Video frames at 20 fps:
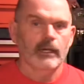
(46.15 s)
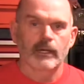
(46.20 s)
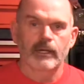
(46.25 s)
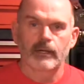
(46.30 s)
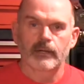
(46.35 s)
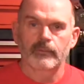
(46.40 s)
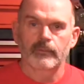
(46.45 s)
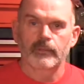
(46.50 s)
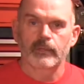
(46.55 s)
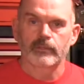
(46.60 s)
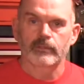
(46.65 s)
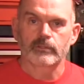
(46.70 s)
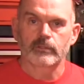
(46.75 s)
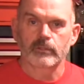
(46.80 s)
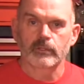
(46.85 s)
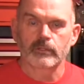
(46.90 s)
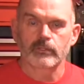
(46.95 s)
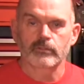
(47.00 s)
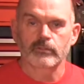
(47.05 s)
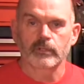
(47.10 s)
I was
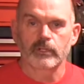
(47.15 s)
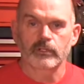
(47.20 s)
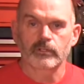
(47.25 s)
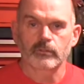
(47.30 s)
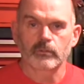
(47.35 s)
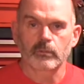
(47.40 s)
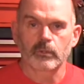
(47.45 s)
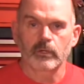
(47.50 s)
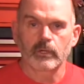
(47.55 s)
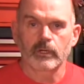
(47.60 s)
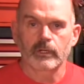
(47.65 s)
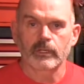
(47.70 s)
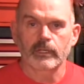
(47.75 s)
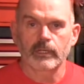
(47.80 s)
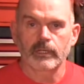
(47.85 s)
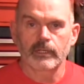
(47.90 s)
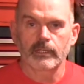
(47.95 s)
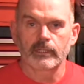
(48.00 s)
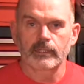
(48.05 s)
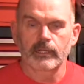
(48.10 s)
doing construction work
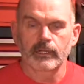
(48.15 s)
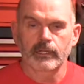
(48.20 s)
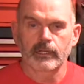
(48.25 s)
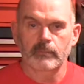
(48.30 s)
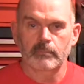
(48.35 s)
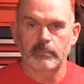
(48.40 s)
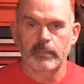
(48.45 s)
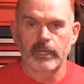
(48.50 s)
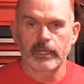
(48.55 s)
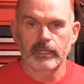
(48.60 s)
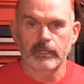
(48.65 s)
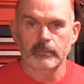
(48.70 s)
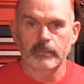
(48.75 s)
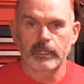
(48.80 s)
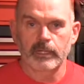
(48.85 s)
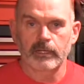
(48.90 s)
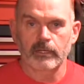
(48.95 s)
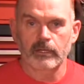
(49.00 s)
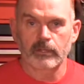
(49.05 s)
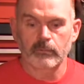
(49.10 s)
and I kept banging
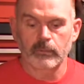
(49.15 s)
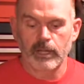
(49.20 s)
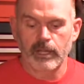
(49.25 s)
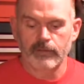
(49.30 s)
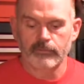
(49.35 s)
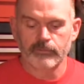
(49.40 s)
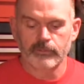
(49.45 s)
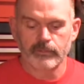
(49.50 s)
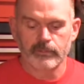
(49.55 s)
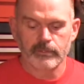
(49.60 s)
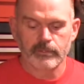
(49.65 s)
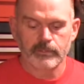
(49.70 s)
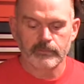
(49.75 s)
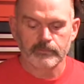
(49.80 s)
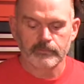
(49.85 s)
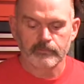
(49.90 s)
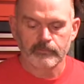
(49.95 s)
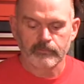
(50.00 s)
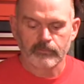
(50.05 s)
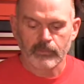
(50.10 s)
my head on rafters,
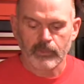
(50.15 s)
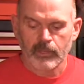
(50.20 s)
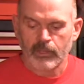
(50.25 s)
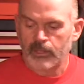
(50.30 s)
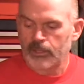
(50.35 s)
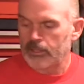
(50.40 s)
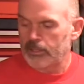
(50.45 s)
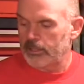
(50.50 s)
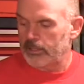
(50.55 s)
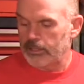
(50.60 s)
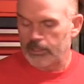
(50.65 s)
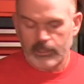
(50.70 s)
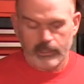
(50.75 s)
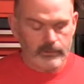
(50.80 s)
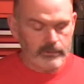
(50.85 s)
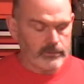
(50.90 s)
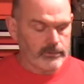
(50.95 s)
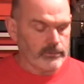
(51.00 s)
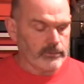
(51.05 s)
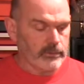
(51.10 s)

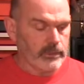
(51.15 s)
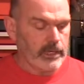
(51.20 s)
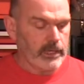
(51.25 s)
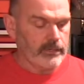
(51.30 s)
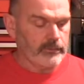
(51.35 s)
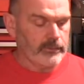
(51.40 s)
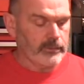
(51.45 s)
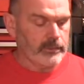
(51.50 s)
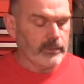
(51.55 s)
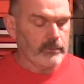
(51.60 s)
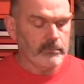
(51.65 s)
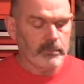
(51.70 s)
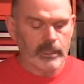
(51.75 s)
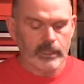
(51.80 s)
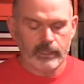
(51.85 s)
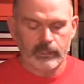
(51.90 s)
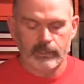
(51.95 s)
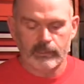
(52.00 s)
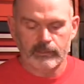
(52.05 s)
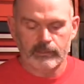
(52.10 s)
and I was driving the
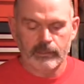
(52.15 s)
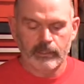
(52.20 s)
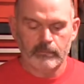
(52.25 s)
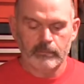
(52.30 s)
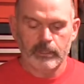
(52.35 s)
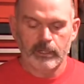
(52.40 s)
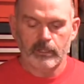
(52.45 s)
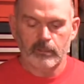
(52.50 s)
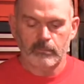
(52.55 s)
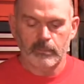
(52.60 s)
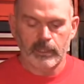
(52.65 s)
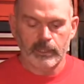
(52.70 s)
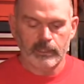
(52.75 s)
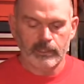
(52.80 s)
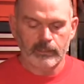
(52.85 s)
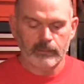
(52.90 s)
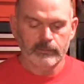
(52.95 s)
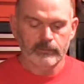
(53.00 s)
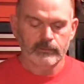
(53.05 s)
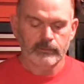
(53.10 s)
button, that metal
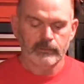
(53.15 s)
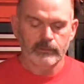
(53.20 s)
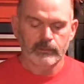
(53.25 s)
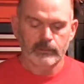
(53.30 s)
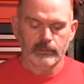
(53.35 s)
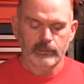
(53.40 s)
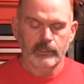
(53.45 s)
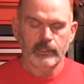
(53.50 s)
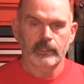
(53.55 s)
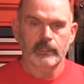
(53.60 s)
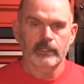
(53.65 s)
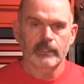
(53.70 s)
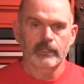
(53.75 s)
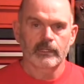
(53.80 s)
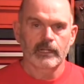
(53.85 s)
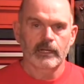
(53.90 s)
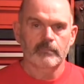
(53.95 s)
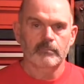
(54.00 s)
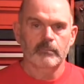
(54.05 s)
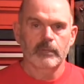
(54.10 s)
button, into the
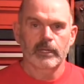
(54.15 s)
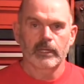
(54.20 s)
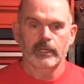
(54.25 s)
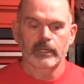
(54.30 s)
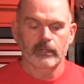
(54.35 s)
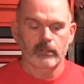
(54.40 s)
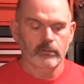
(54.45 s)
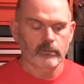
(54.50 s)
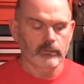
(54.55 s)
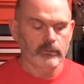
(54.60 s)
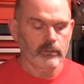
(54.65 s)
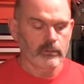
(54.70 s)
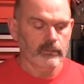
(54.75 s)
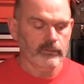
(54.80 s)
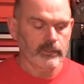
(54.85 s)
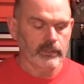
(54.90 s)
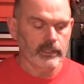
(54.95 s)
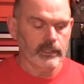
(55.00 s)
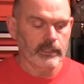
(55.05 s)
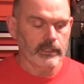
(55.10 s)
top of my head over and
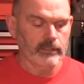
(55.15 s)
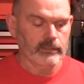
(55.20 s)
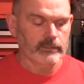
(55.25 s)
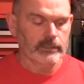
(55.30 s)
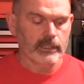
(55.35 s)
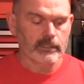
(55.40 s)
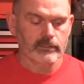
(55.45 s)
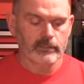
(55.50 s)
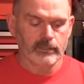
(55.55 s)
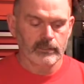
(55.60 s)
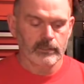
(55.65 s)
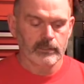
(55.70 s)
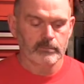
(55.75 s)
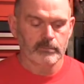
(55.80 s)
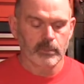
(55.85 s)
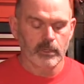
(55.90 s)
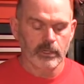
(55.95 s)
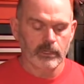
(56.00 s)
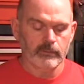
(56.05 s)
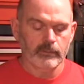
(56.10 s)
over again. It's actually this
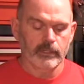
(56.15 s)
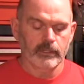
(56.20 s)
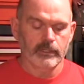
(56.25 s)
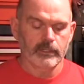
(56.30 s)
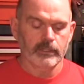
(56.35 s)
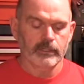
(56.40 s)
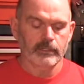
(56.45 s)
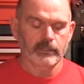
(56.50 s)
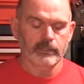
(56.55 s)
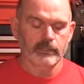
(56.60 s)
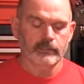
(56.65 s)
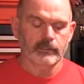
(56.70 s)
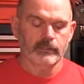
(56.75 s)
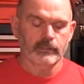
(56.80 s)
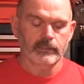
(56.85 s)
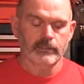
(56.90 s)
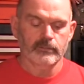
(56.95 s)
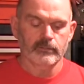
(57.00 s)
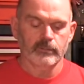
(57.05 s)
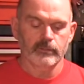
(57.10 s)
part right here
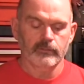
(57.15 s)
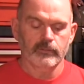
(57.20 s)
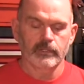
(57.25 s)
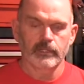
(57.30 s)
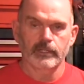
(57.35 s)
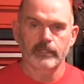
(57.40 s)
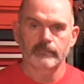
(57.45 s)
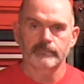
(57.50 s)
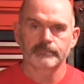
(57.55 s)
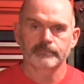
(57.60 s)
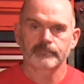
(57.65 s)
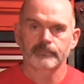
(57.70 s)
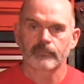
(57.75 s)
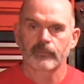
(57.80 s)
that gets driven in.